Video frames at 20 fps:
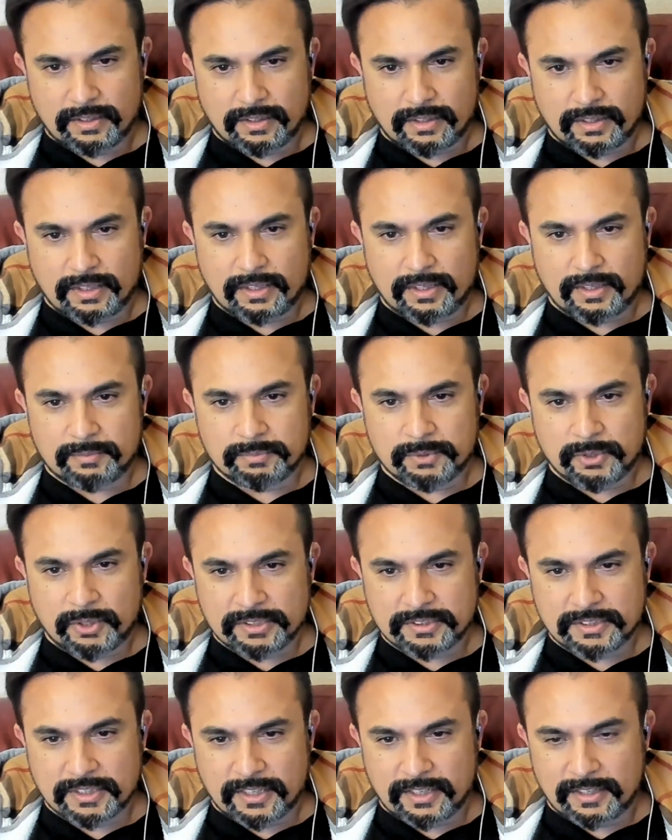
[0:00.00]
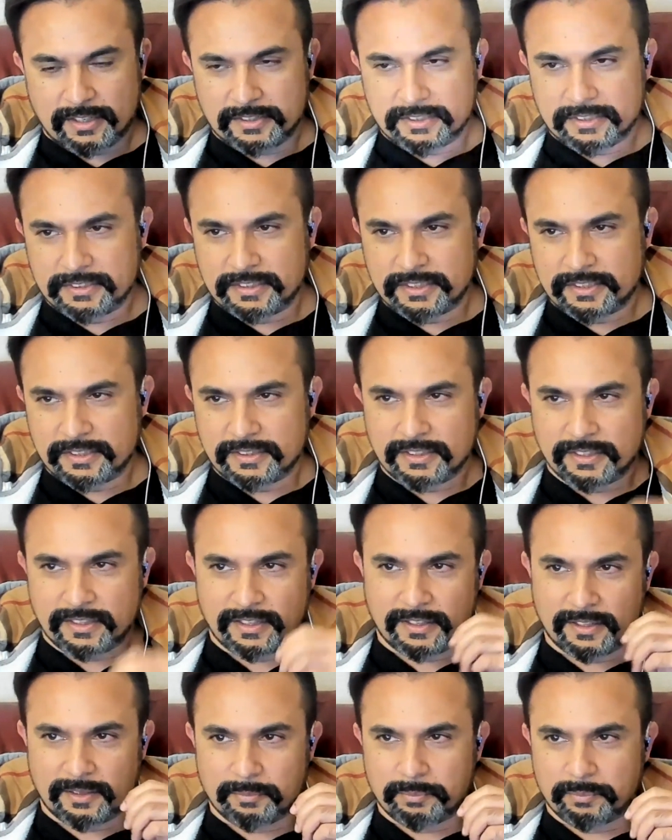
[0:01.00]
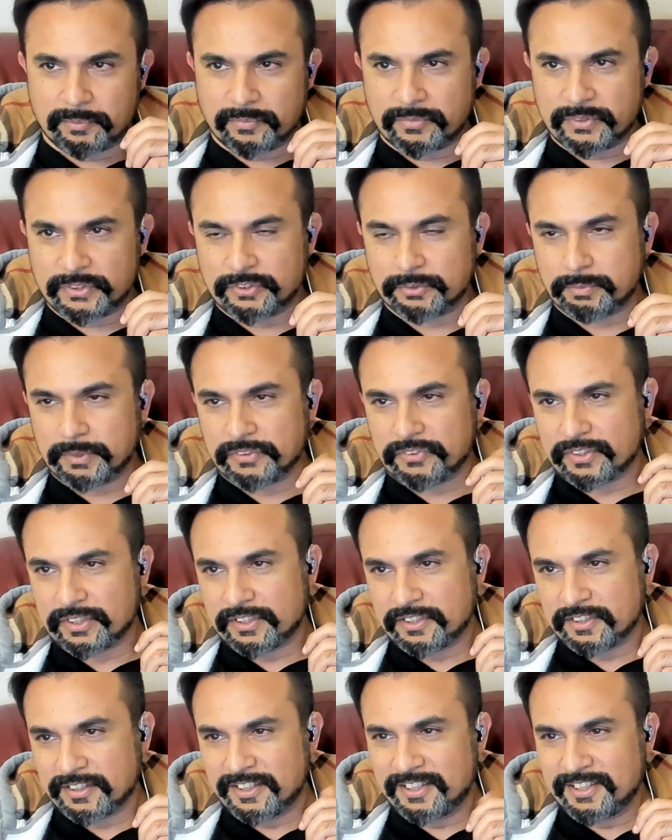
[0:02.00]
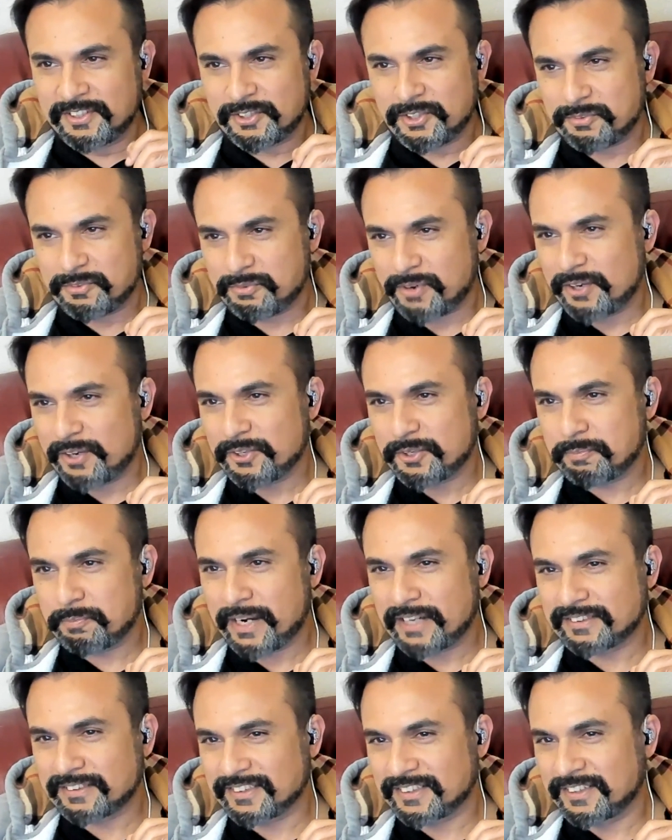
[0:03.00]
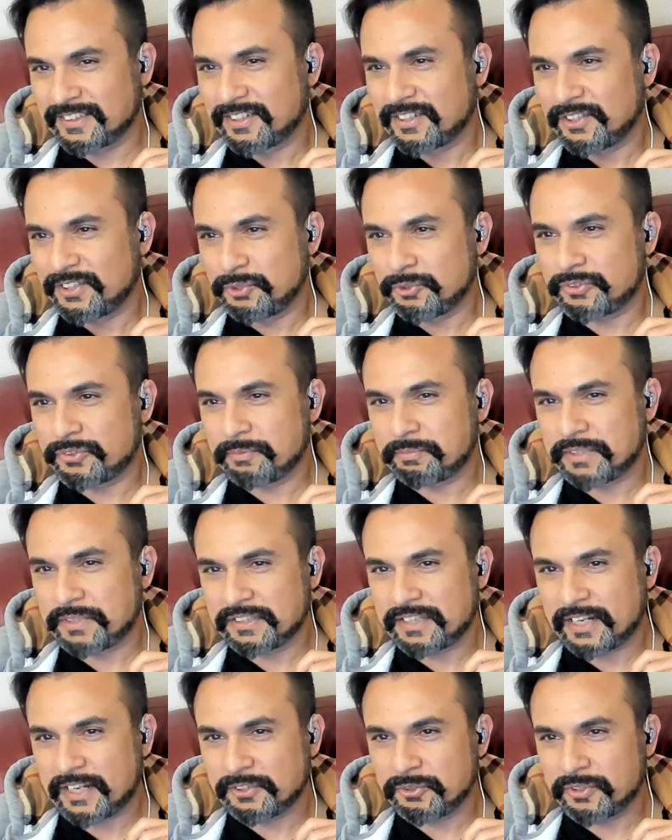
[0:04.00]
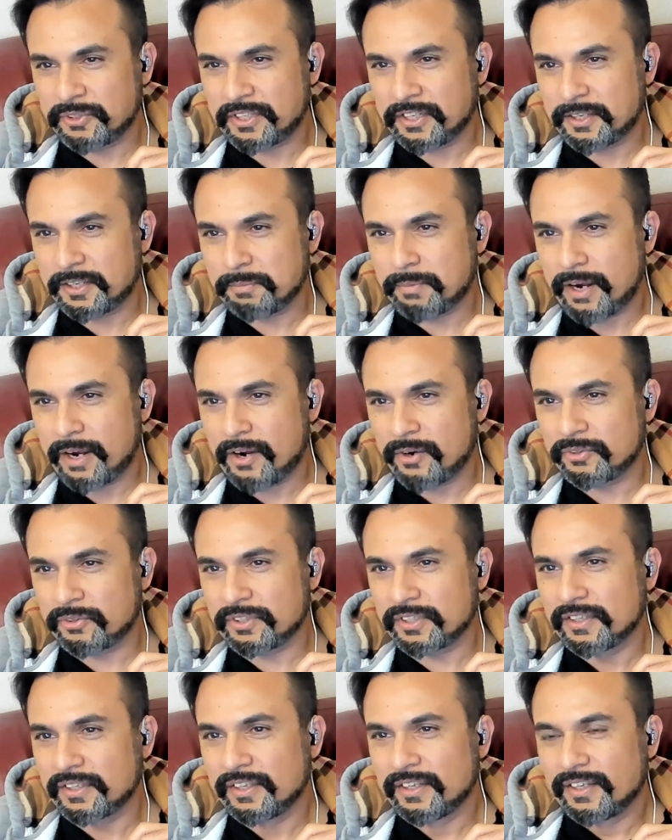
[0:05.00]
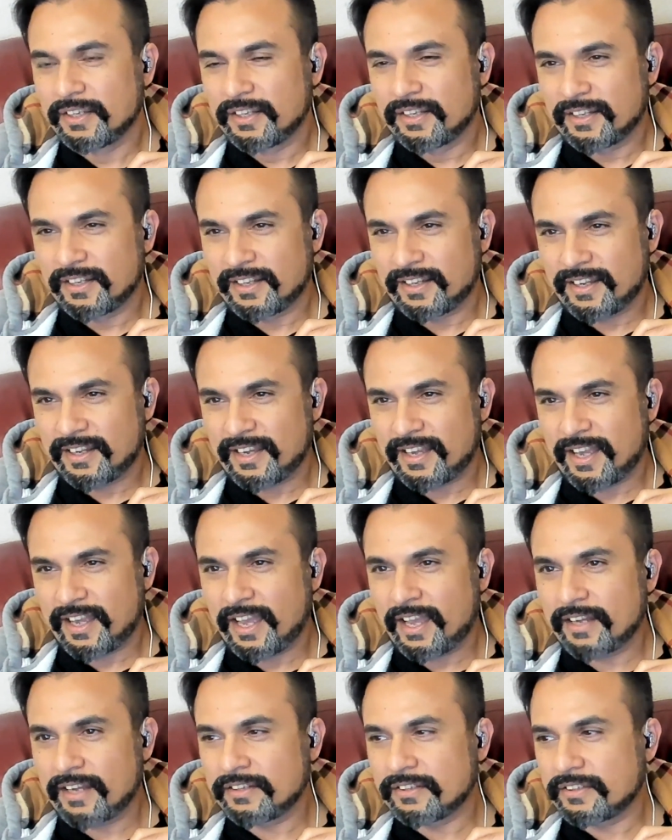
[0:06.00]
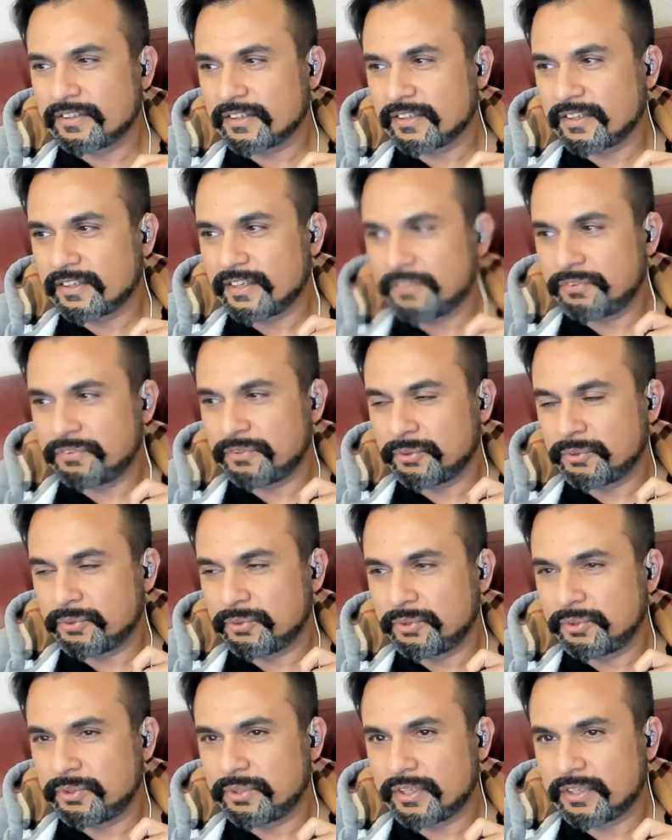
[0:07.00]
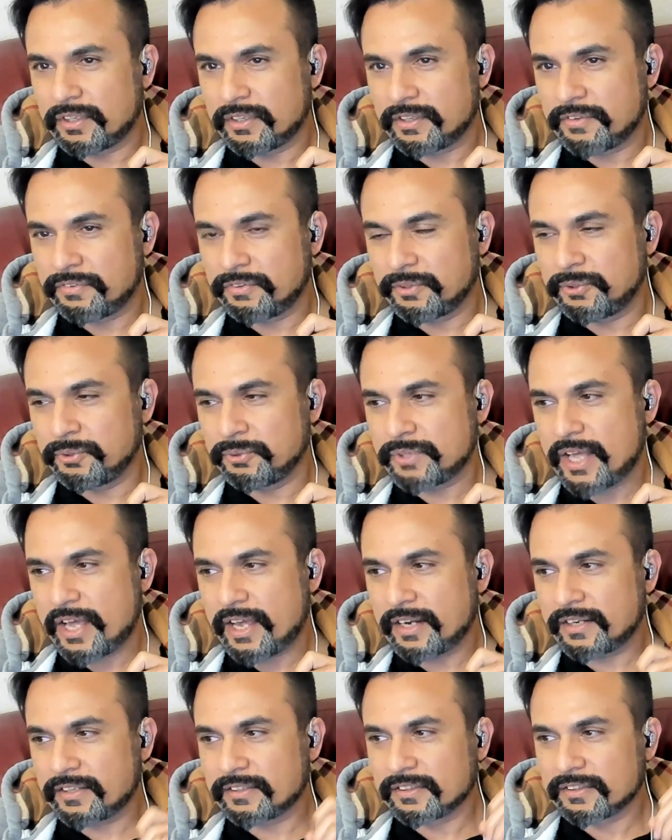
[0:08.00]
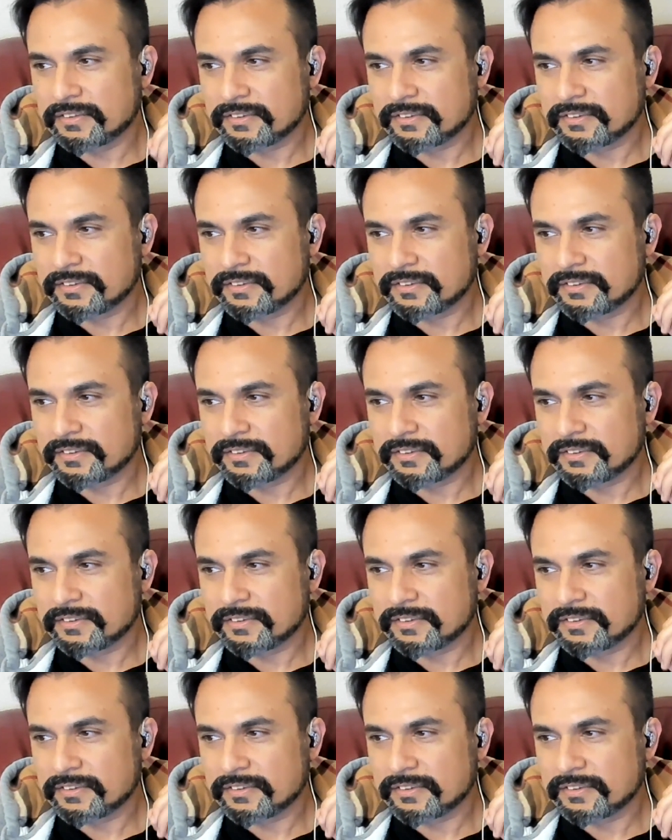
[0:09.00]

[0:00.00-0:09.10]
No, I think I already did, which is basically, follow your passion, do something that you care about, and if you do that,